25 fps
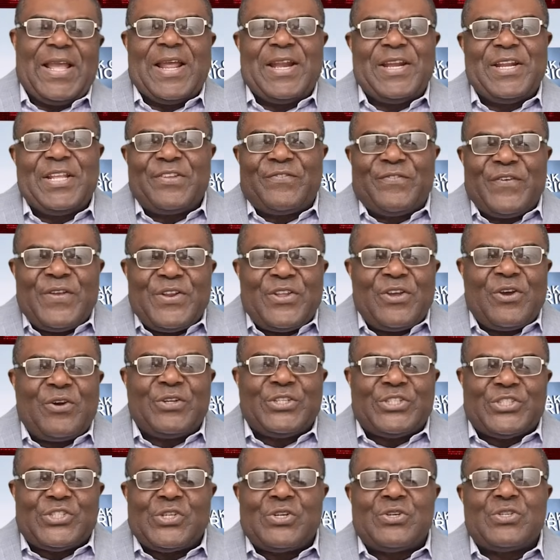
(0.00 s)
This
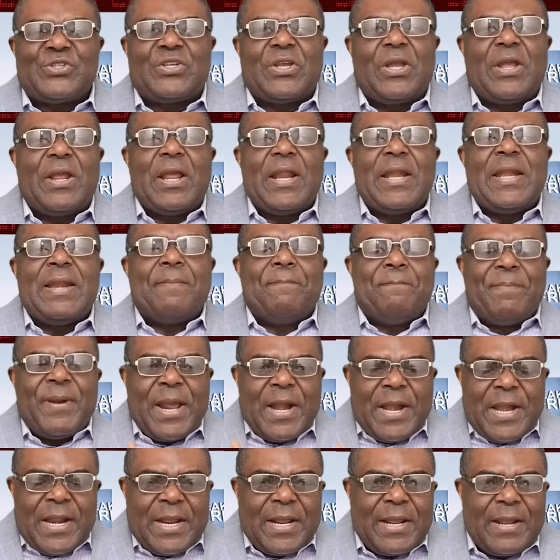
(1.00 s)
video shows the
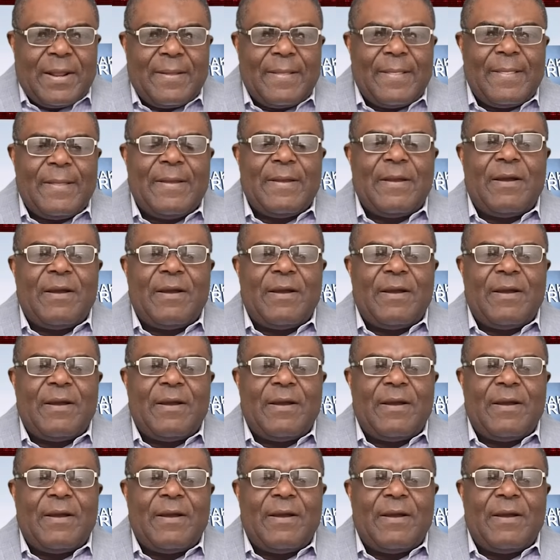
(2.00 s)
burning